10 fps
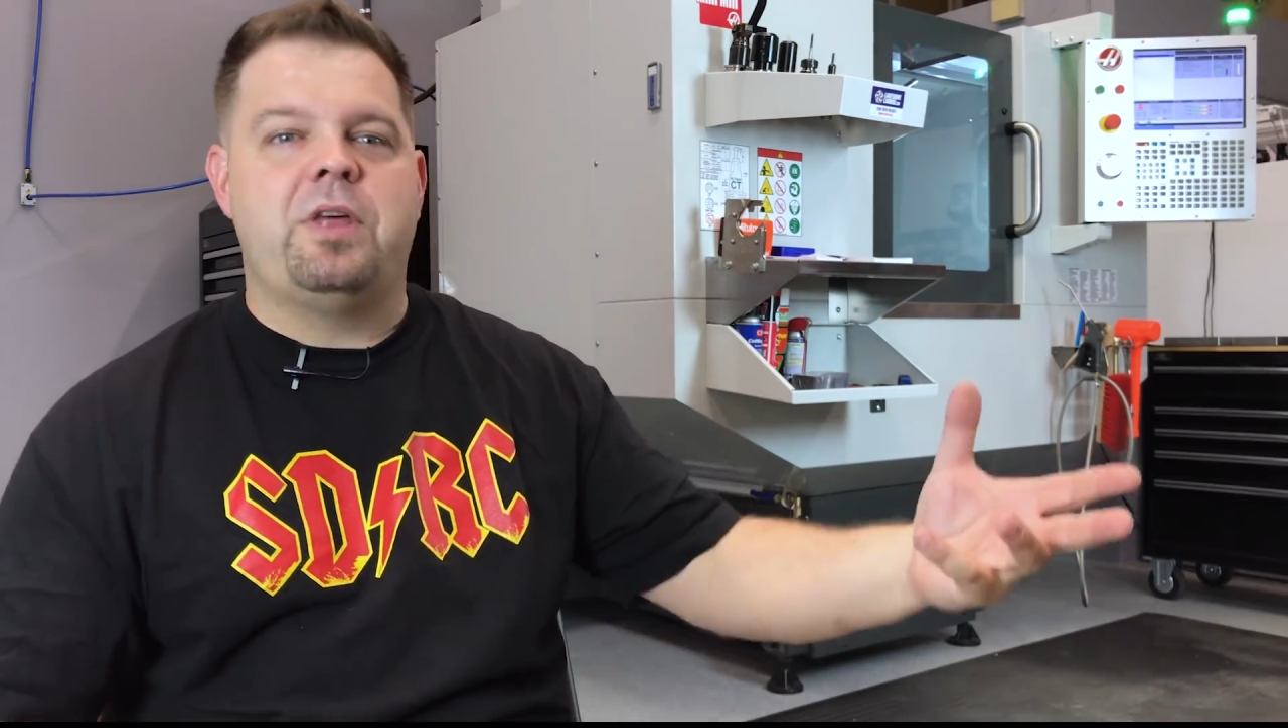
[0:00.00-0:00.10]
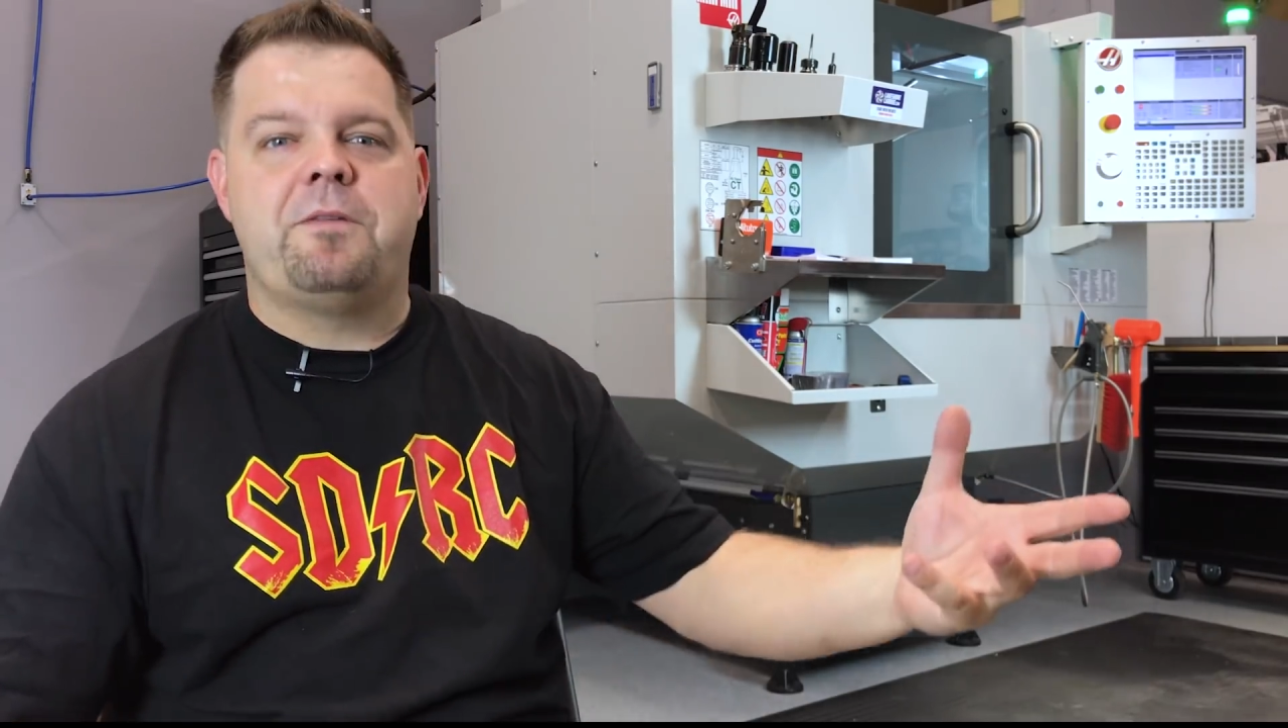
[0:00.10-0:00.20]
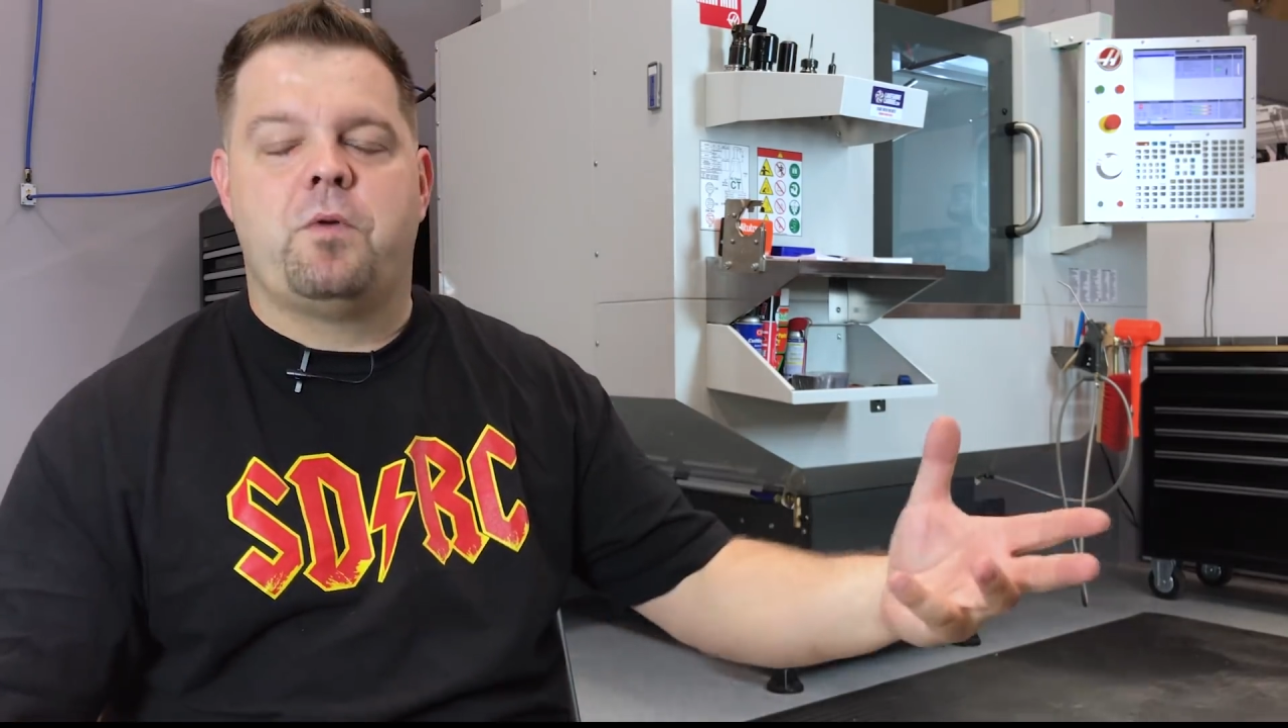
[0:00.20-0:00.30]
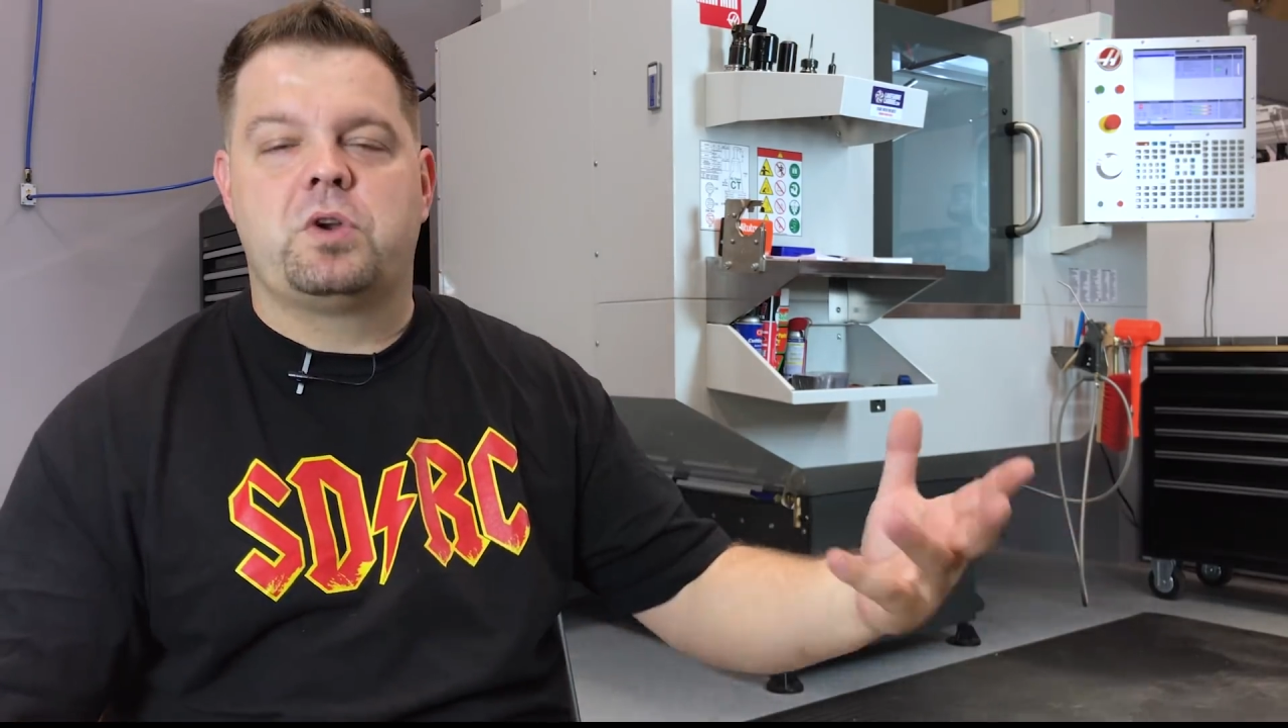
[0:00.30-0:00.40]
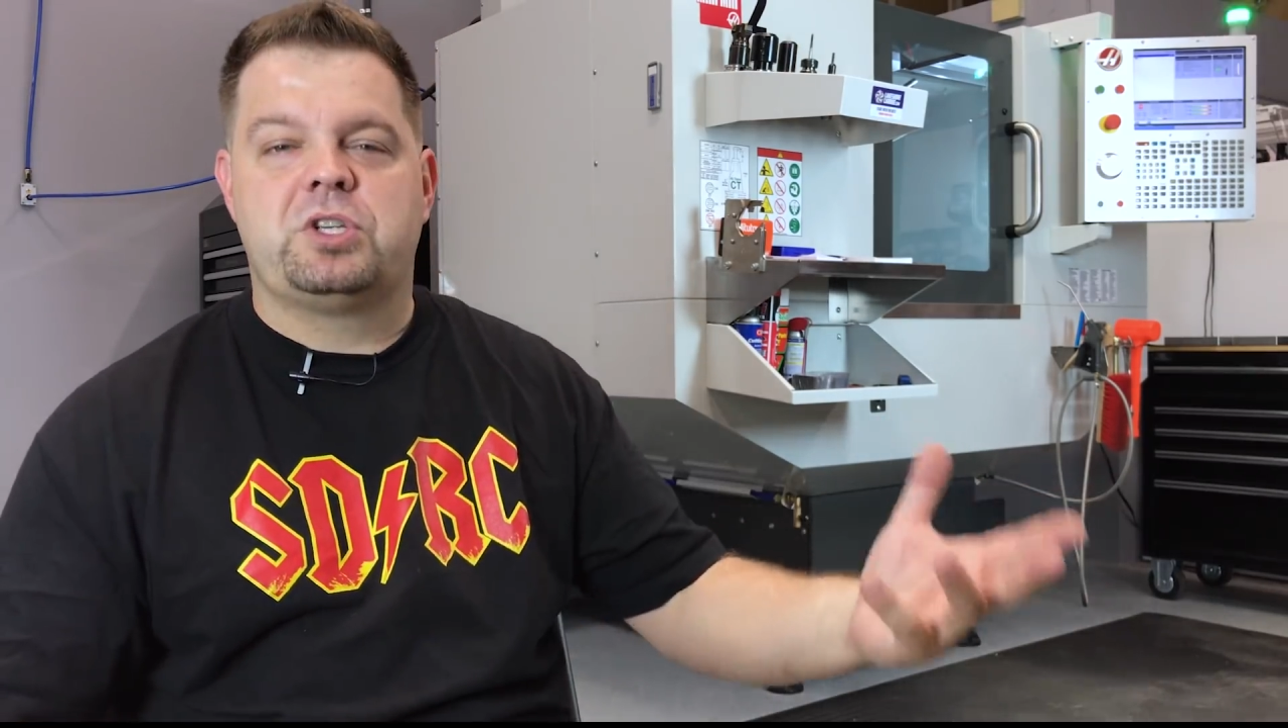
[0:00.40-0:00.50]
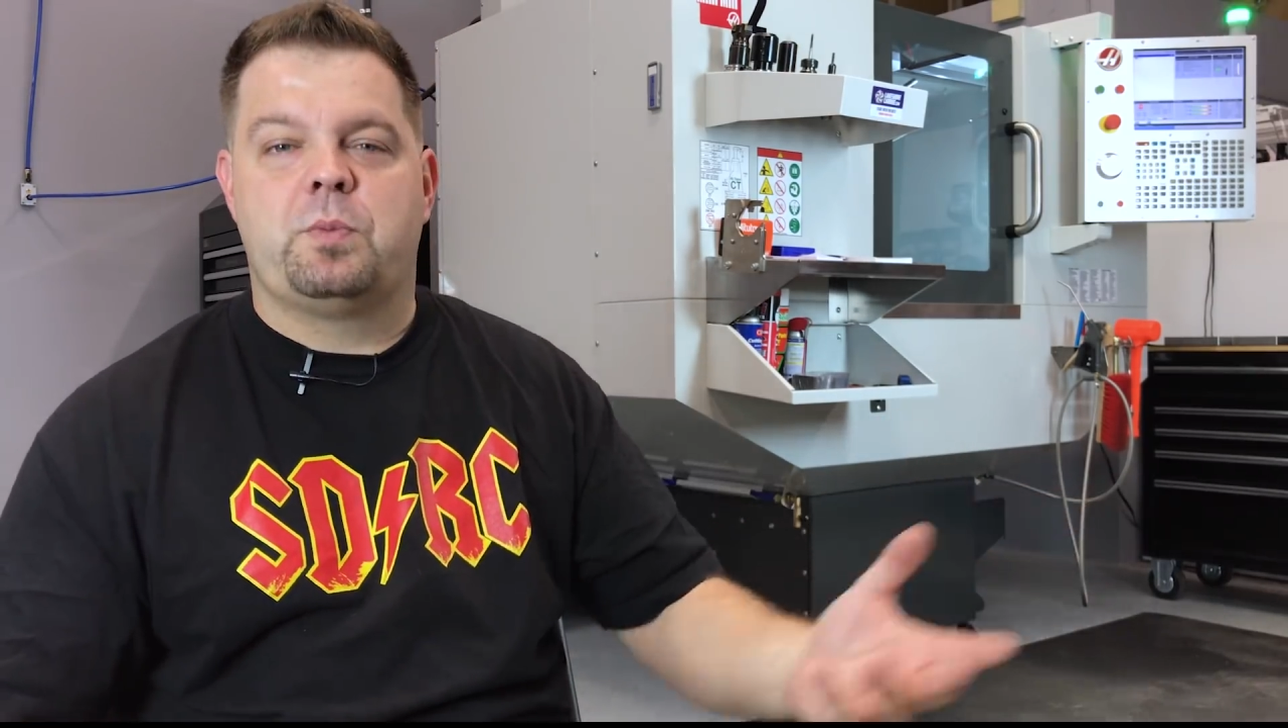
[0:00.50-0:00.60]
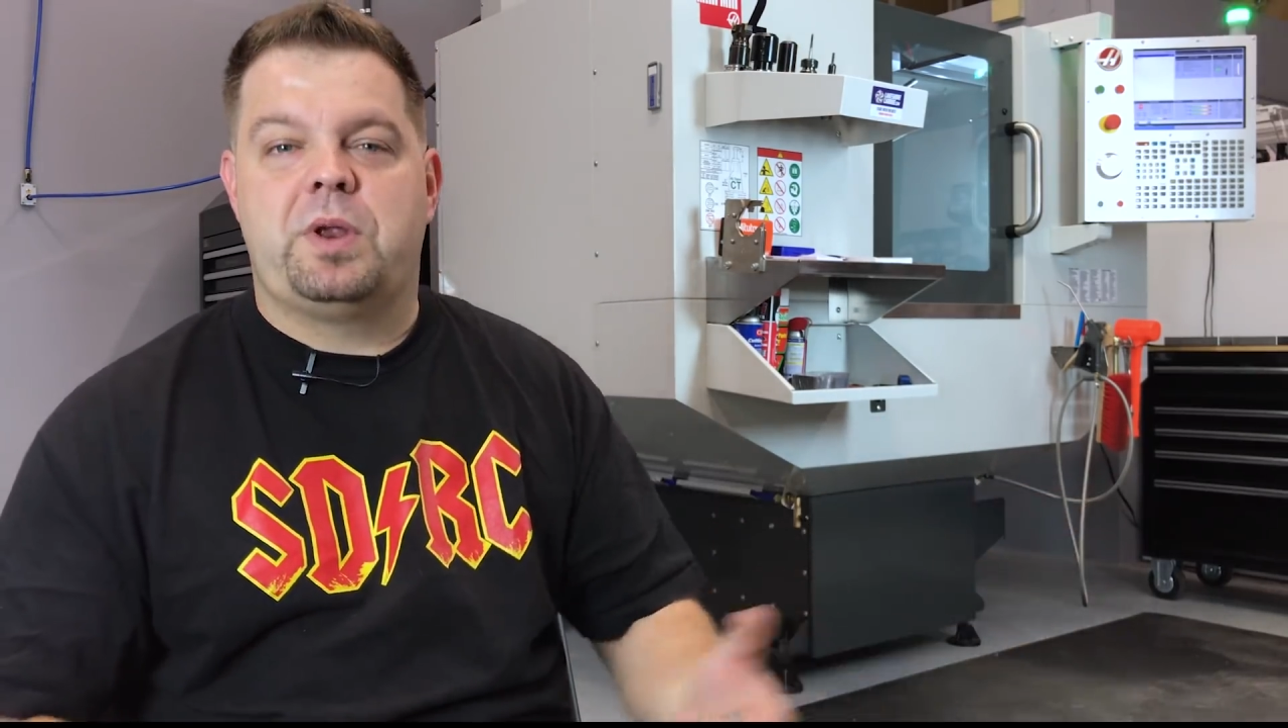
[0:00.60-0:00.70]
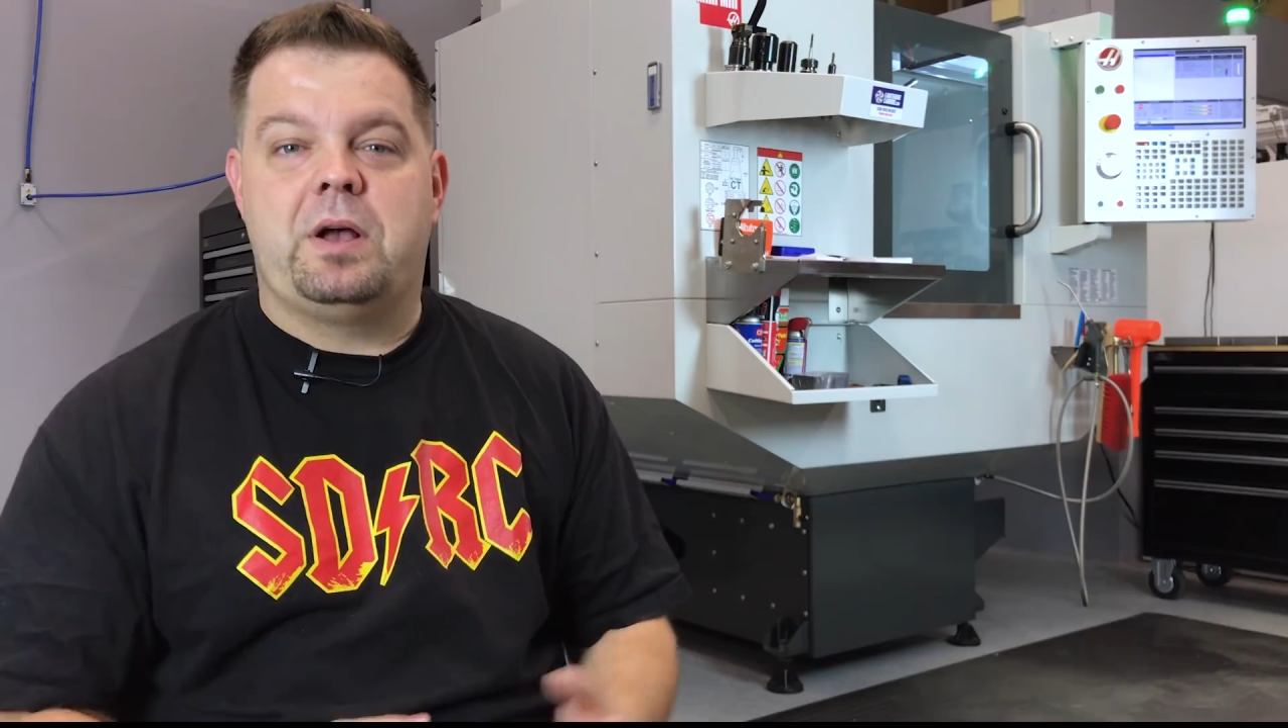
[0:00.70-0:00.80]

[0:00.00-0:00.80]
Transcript: that fork to someone